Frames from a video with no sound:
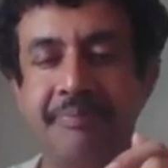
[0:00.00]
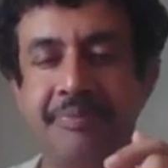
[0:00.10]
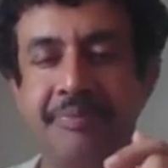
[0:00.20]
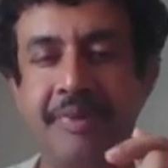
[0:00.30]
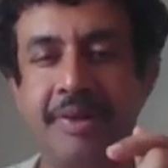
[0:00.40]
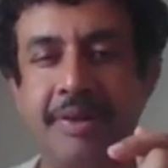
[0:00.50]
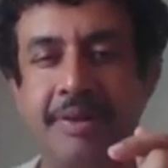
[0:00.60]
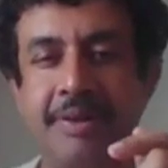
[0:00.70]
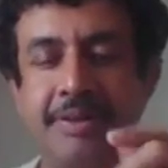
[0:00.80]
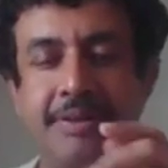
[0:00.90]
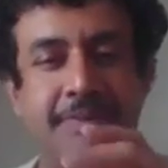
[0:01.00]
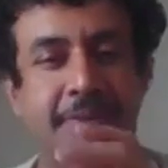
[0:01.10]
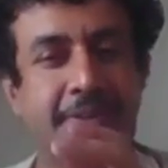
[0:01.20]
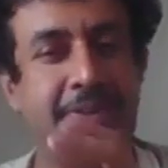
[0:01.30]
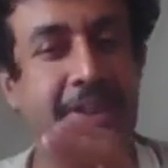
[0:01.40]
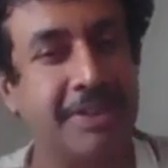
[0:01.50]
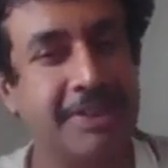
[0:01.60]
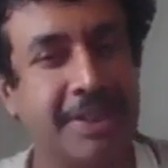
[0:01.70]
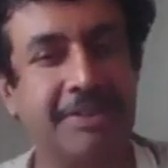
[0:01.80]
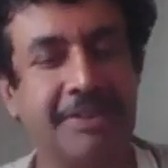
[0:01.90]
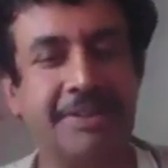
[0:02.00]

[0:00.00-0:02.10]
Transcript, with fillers: Mm, uh, uh, Taittiriya